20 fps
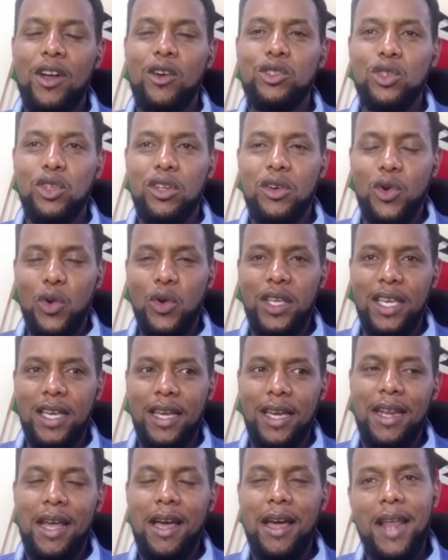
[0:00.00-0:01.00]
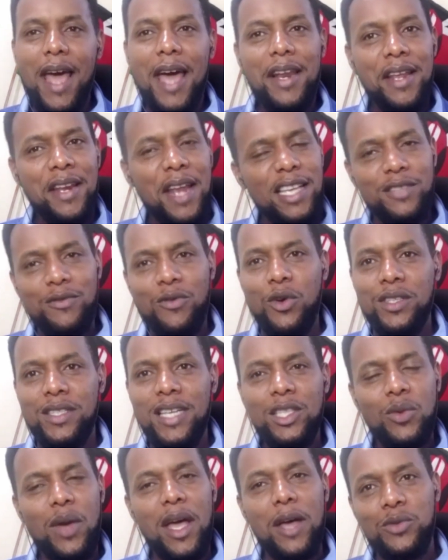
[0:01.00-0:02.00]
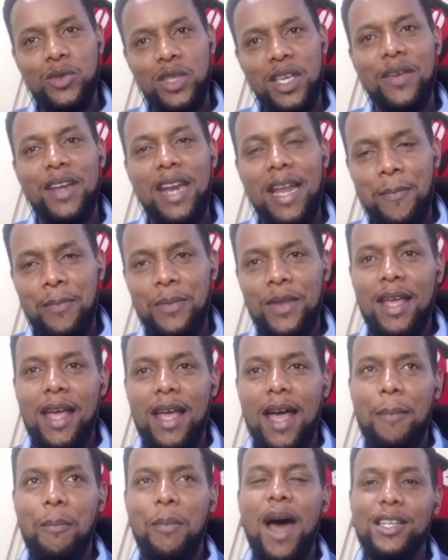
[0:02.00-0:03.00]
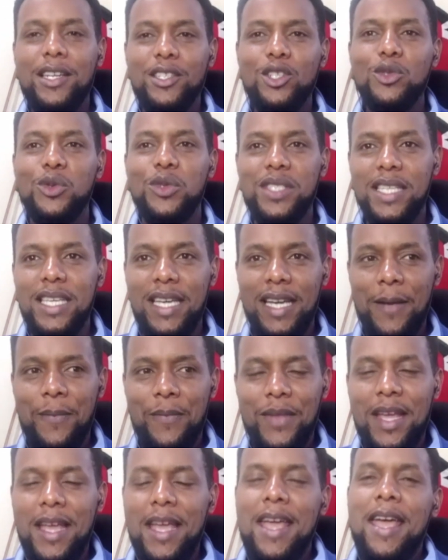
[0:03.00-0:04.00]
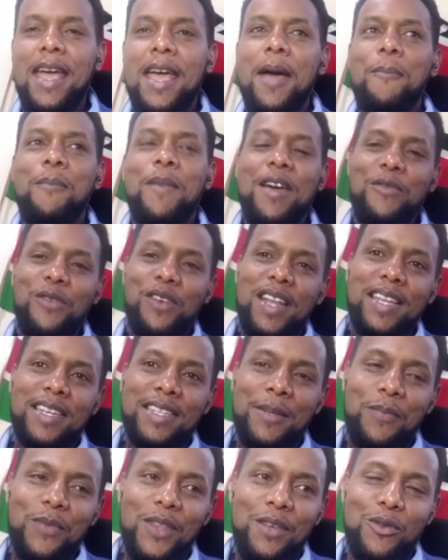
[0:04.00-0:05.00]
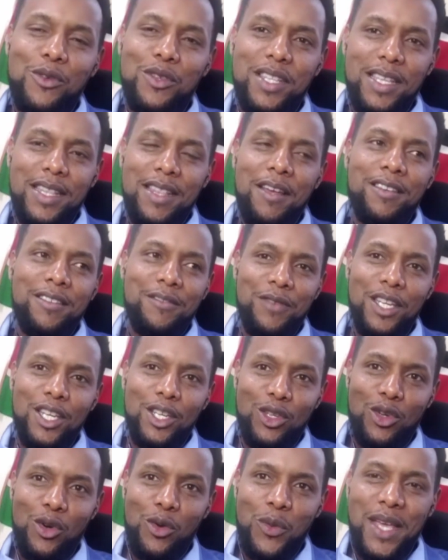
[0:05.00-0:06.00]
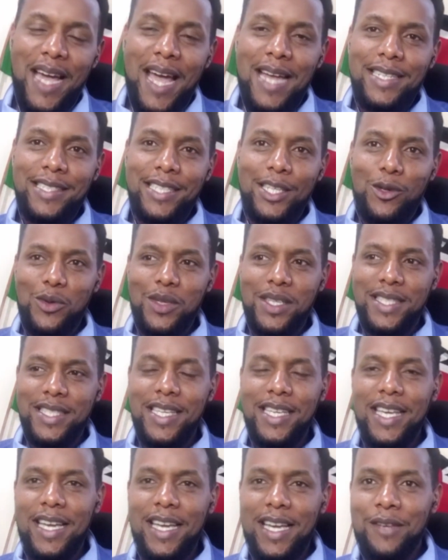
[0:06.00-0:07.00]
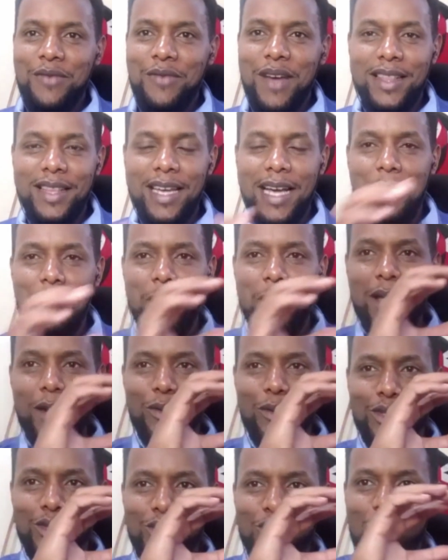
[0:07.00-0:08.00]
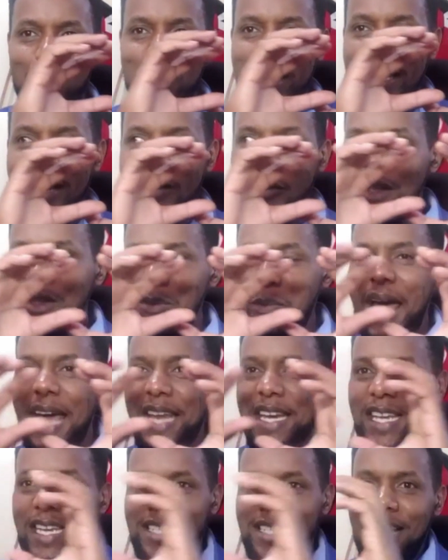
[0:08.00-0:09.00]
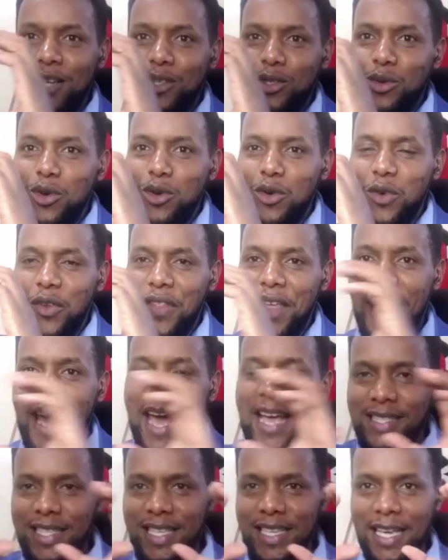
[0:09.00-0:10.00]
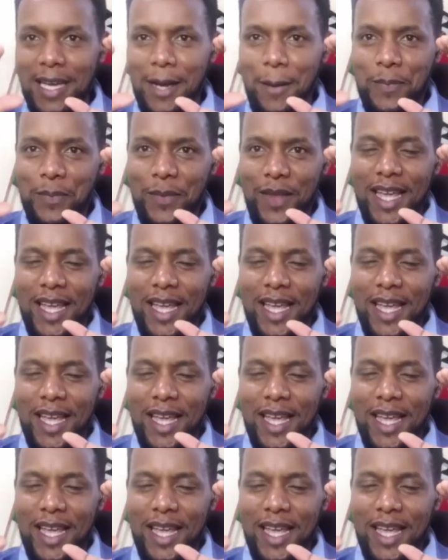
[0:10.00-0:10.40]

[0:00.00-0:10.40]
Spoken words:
I was croaking, and I had a nice voice. That's why I was given a part to sing. My friend, if you see that video, we can't see who is singing. In fact, the cameraman was zooming, was panning, trying to look for the guy singing.